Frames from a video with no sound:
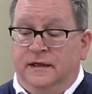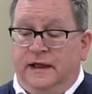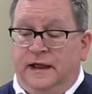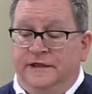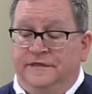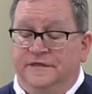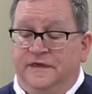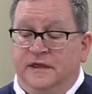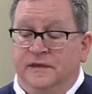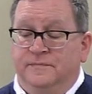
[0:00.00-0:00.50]

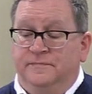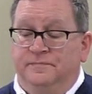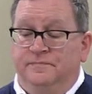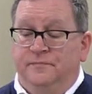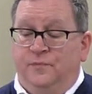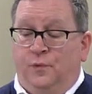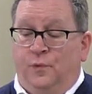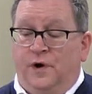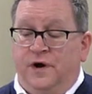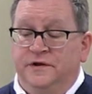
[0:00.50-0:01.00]
I think
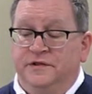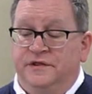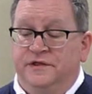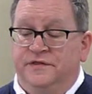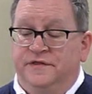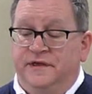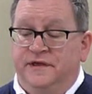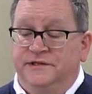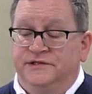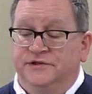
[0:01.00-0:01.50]
one of the
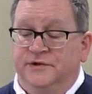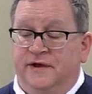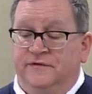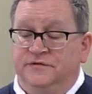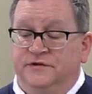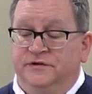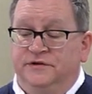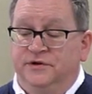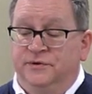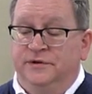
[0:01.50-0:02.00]
things you
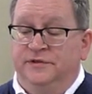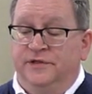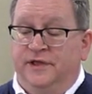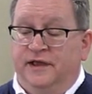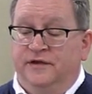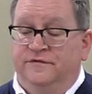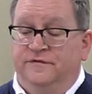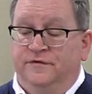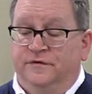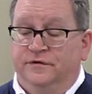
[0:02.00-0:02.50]
have to do with
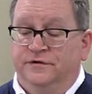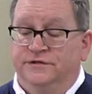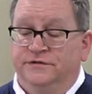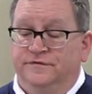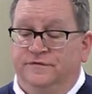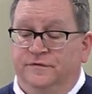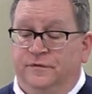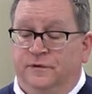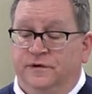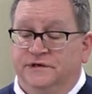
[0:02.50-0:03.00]
like verse
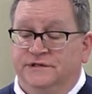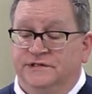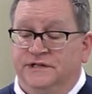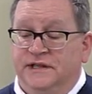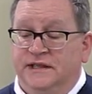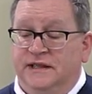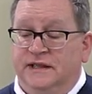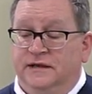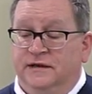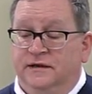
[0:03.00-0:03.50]

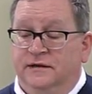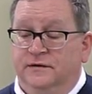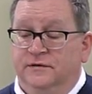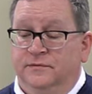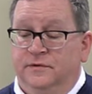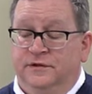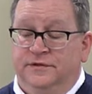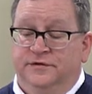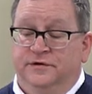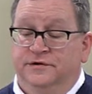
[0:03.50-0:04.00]
14,
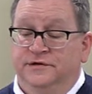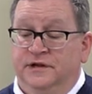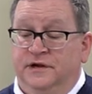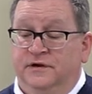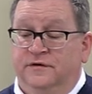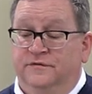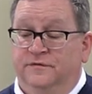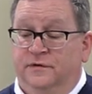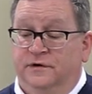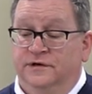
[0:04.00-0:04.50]
well, 13
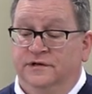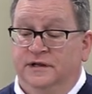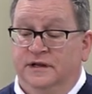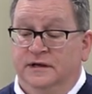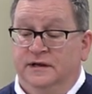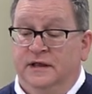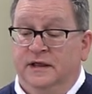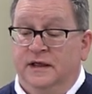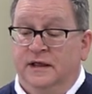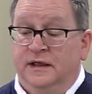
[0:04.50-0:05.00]
and
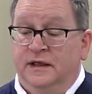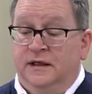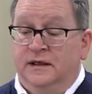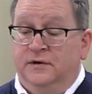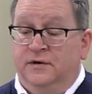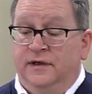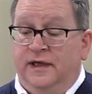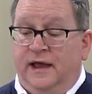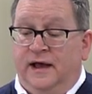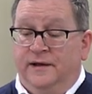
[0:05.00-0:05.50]
14,
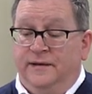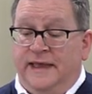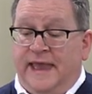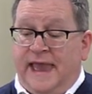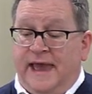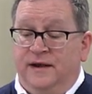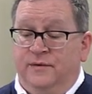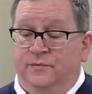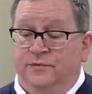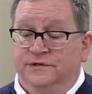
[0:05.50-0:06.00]

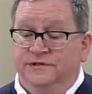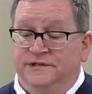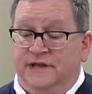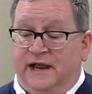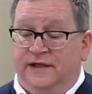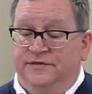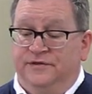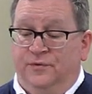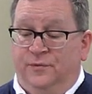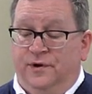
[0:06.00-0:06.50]
Adam was
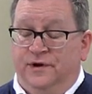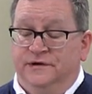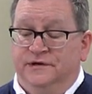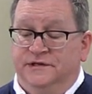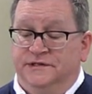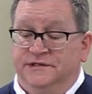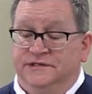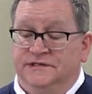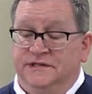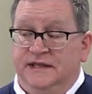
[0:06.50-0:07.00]
not the one
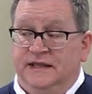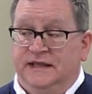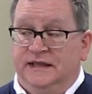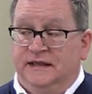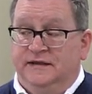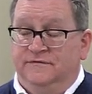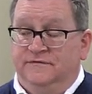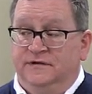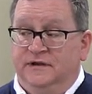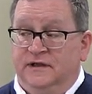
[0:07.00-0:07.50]

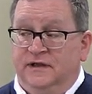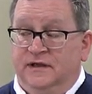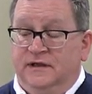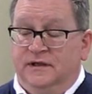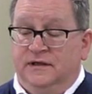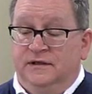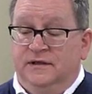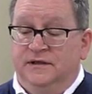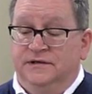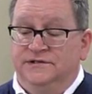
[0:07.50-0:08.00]
deceived,
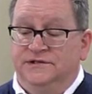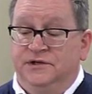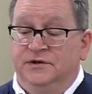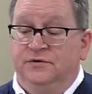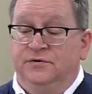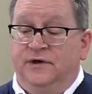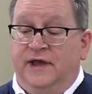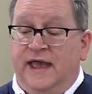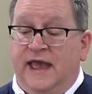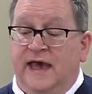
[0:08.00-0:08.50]
is
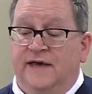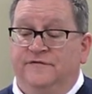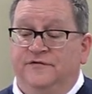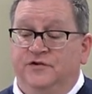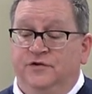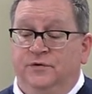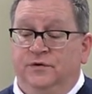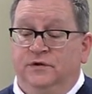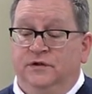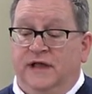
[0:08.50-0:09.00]
you have
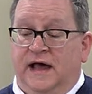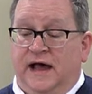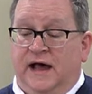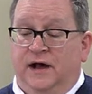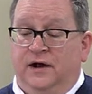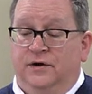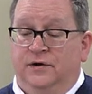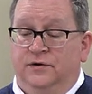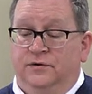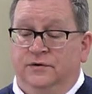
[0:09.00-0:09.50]
to
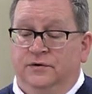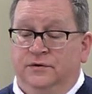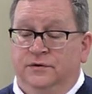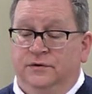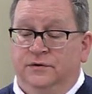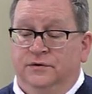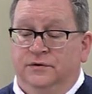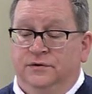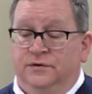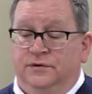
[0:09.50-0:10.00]
allow
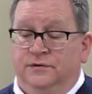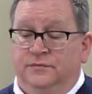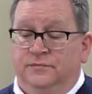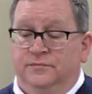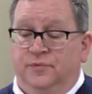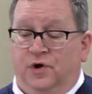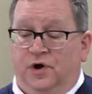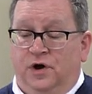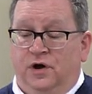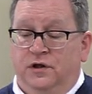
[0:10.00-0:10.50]

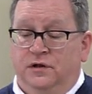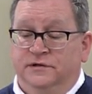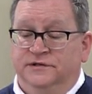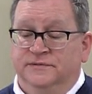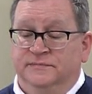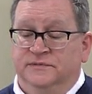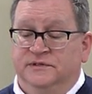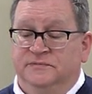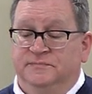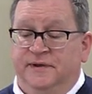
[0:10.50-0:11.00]
Paul
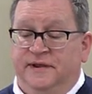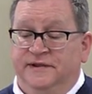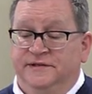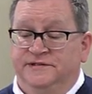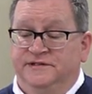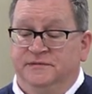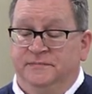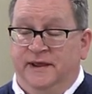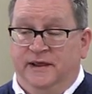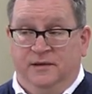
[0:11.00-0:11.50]
some
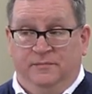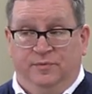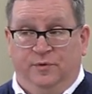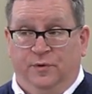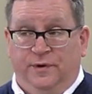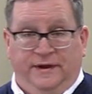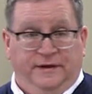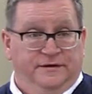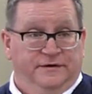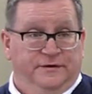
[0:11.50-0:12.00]
space to make a
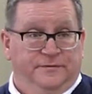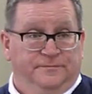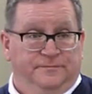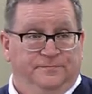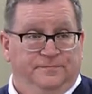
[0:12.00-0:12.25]
point.